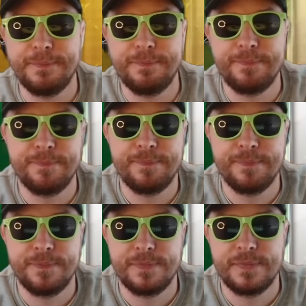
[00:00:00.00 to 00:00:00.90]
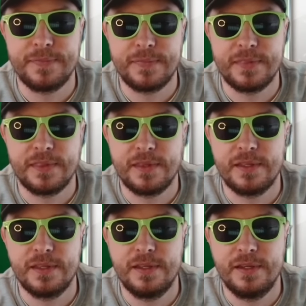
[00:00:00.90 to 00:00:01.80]

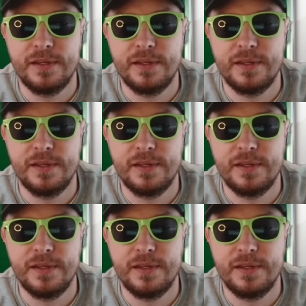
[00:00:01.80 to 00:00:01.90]
Nothing is said.